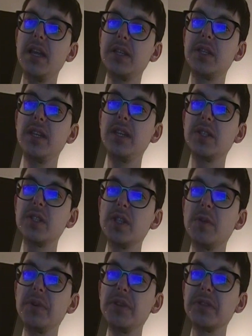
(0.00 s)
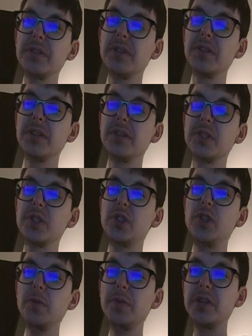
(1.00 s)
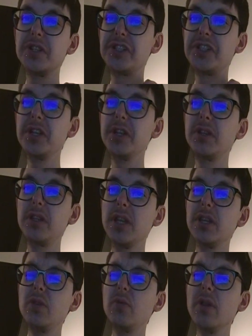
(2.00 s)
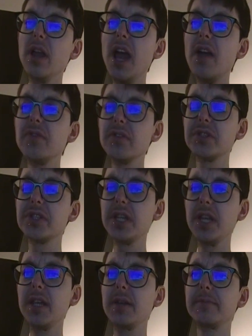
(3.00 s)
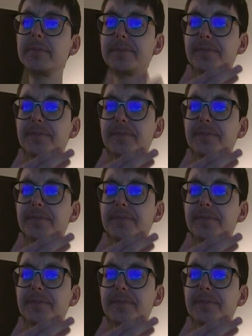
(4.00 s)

It's, it is some of the stupidest shit that you will ever see.